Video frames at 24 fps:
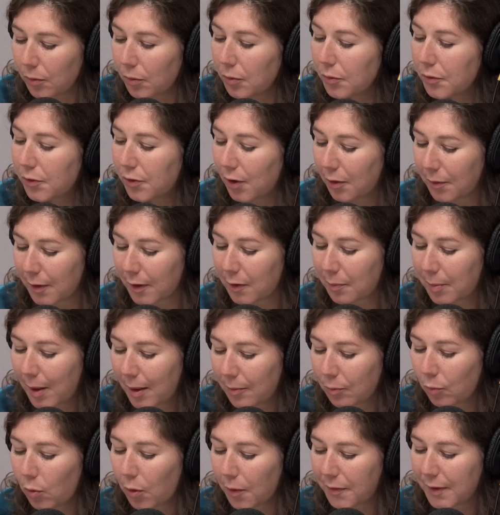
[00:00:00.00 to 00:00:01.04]
also
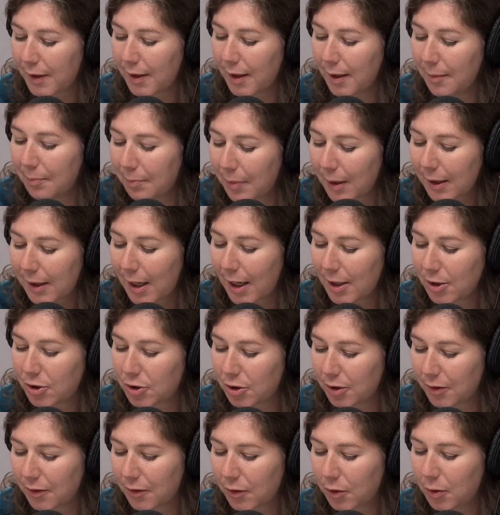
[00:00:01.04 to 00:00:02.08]
explain what the
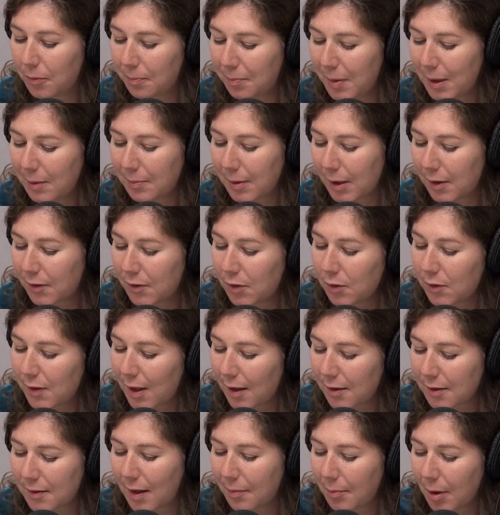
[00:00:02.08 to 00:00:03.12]
implications could be, because you
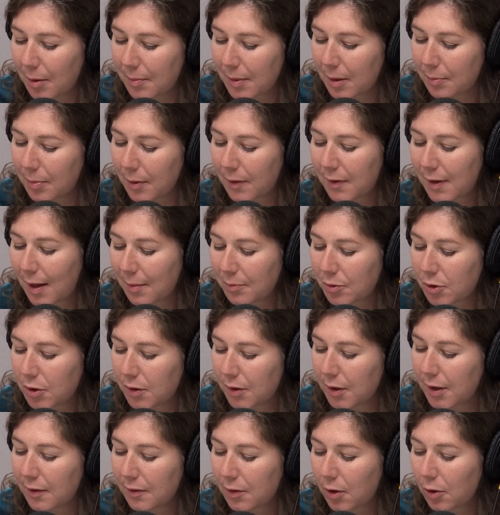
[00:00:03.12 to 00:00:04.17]
said there might be a
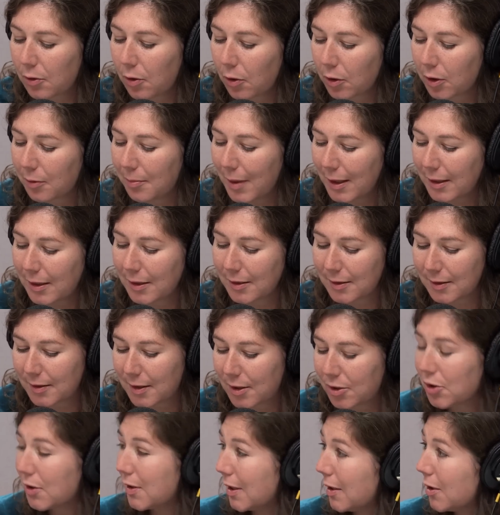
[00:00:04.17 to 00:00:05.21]
perception that it's no longer making
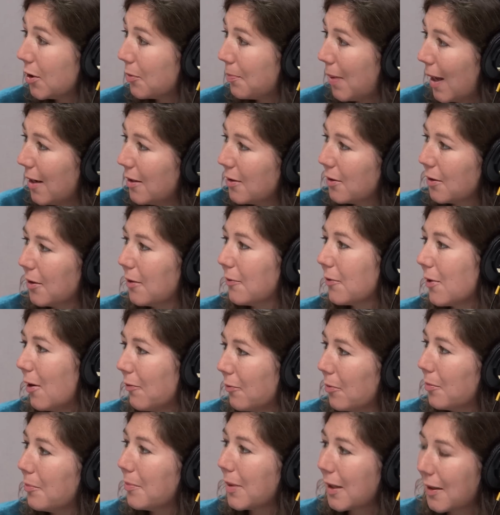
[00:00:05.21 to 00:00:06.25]
decisions independent of
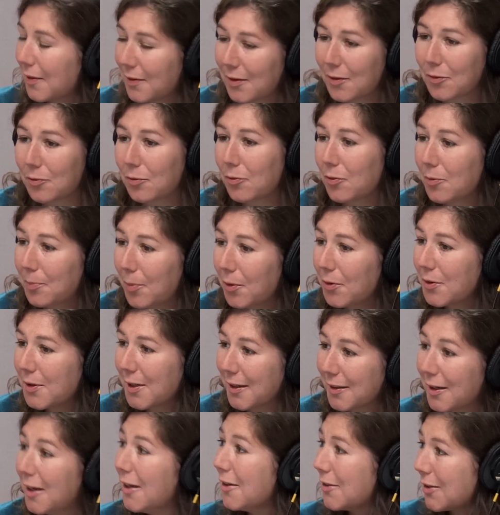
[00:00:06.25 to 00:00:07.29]
government because it's
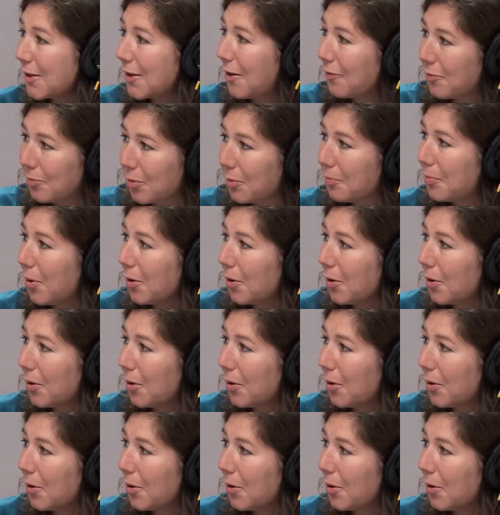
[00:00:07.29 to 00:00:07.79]
responding to government